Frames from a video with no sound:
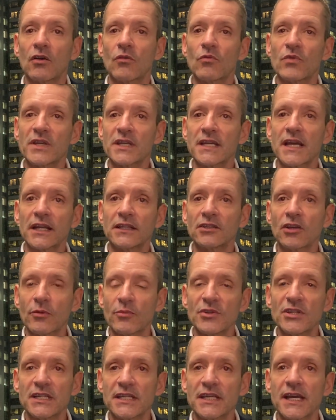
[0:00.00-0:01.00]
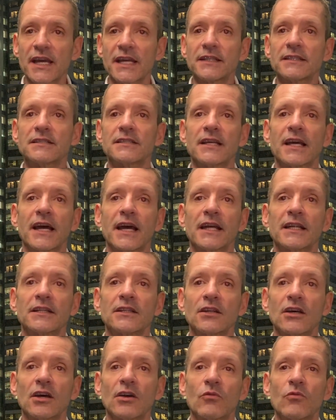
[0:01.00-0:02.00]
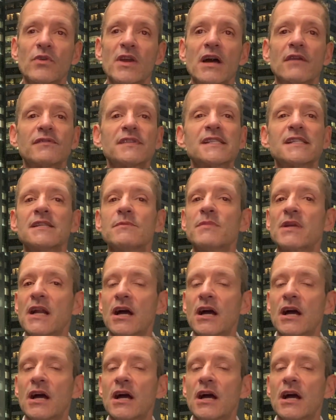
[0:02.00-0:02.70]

we can communicate and we have similar